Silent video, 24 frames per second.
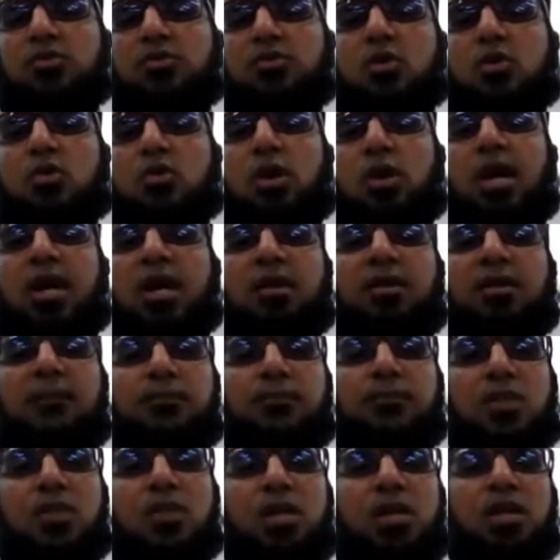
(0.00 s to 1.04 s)
of the Quran
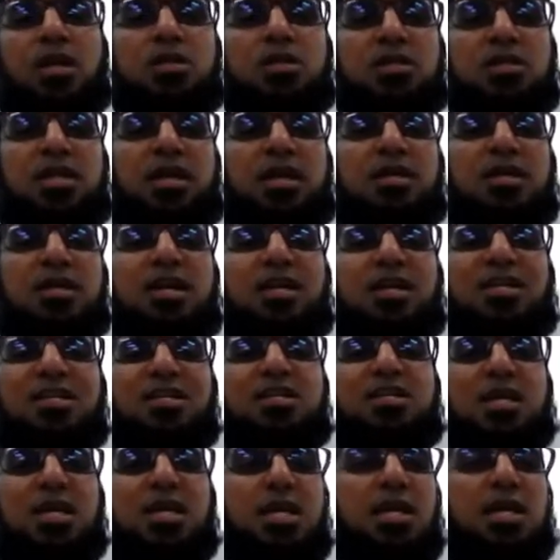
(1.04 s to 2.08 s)
is that it
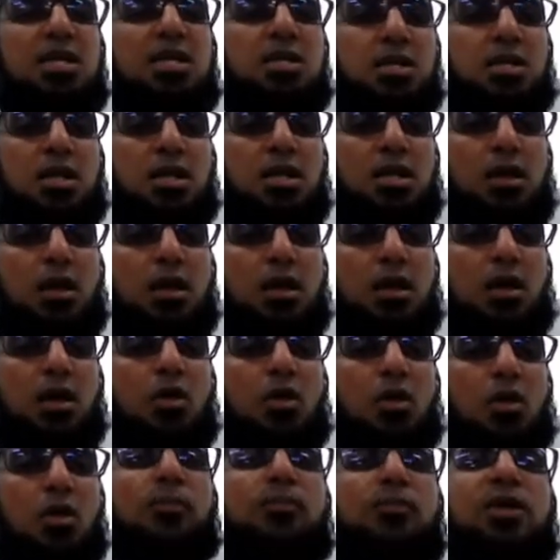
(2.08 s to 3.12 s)
is easy
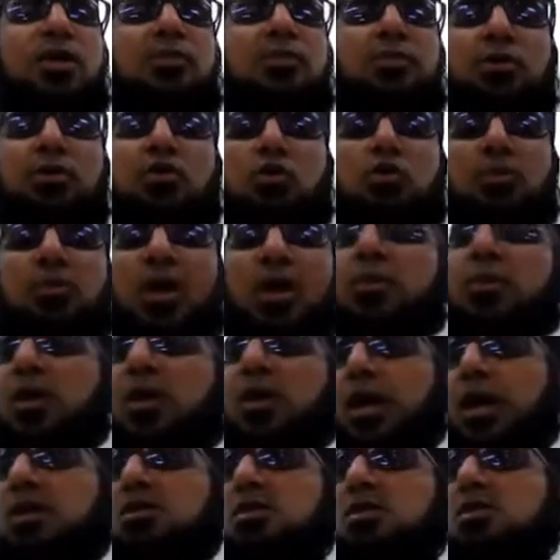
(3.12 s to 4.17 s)
for people to
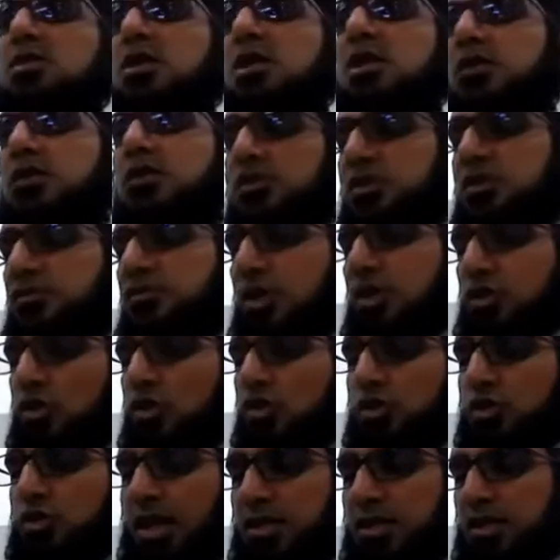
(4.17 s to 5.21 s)
memorize, even if they
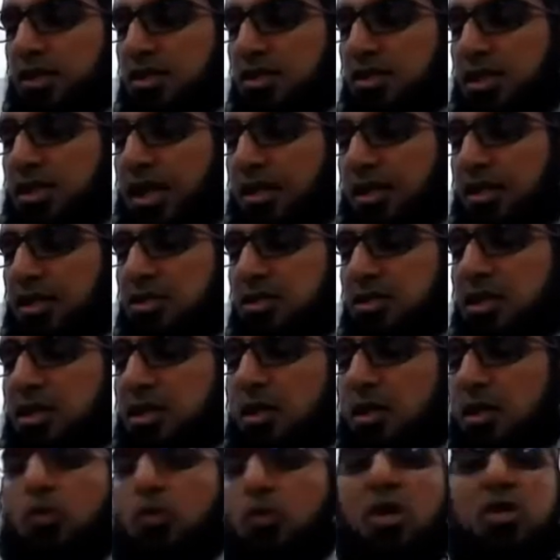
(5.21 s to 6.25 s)
don't understand a
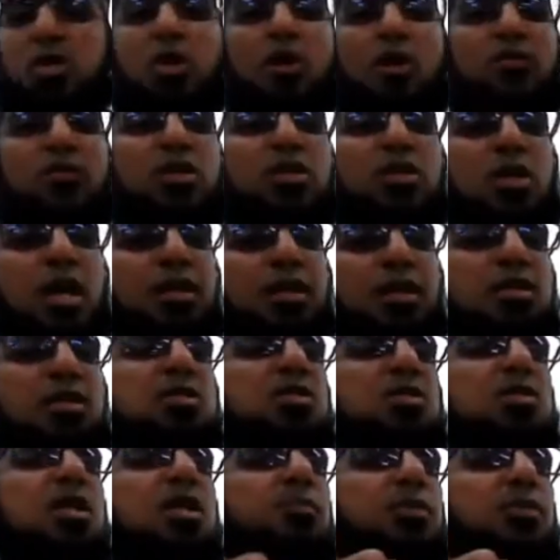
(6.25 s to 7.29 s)
single word of it. And this
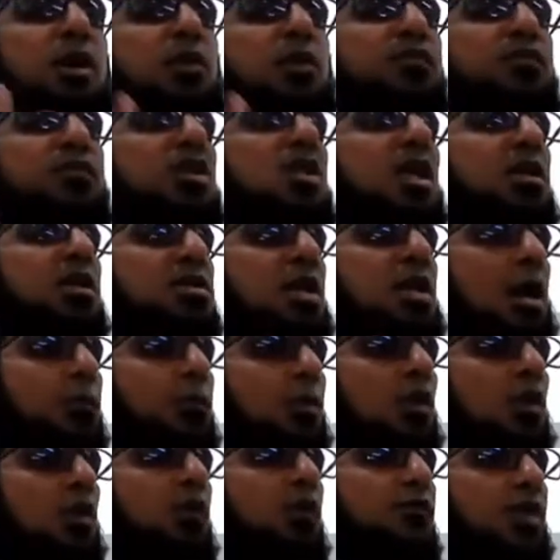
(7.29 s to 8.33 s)
is a perfect
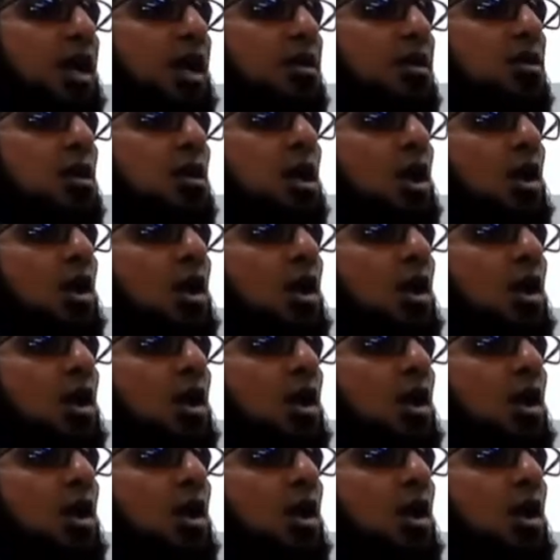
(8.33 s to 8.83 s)
example of that.